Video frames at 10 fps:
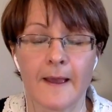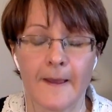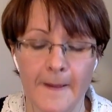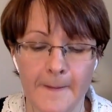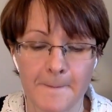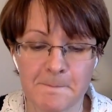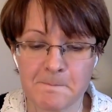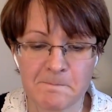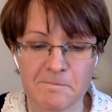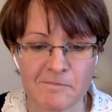
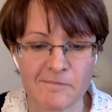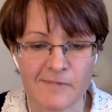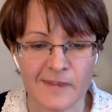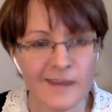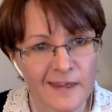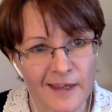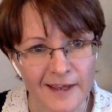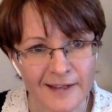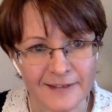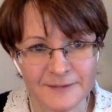
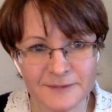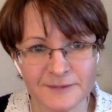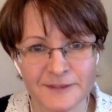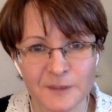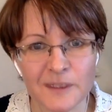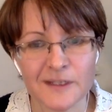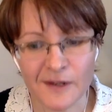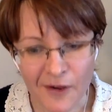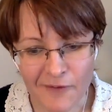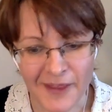So we do a
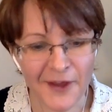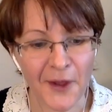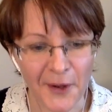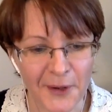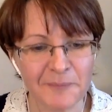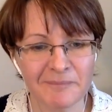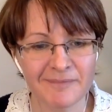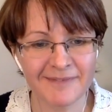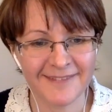lot of that at home.